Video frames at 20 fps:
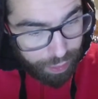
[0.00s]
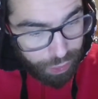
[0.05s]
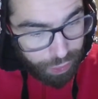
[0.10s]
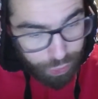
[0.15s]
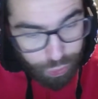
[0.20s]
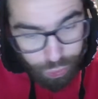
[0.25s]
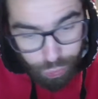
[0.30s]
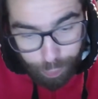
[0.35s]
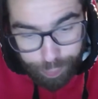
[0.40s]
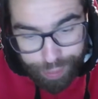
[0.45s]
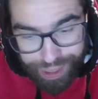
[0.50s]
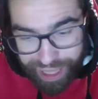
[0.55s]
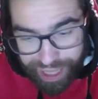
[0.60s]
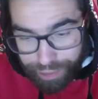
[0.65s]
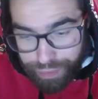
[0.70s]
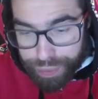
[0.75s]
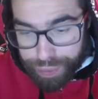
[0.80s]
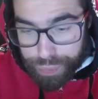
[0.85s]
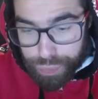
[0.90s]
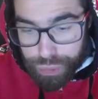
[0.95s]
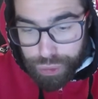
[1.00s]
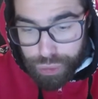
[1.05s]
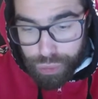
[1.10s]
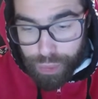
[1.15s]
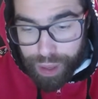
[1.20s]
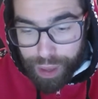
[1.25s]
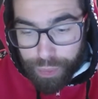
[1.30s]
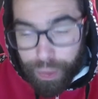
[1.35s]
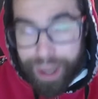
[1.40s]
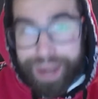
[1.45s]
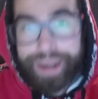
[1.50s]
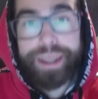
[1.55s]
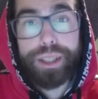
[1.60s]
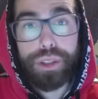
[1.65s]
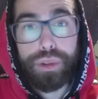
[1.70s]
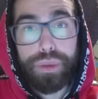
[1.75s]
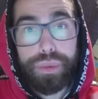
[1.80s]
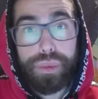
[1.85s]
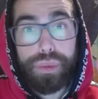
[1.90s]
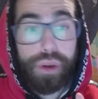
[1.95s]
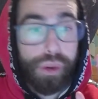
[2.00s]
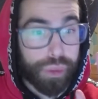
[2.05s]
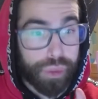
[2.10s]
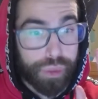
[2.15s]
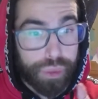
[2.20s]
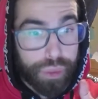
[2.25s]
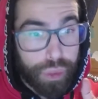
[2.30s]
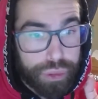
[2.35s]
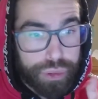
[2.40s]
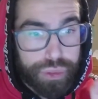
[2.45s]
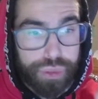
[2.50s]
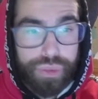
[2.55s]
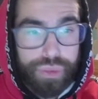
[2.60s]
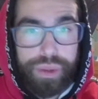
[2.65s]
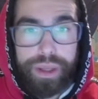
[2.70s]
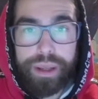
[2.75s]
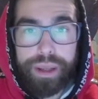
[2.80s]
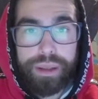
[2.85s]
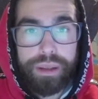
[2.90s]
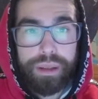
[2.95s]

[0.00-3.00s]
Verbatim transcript: you observe through your awareness, through your consciousness.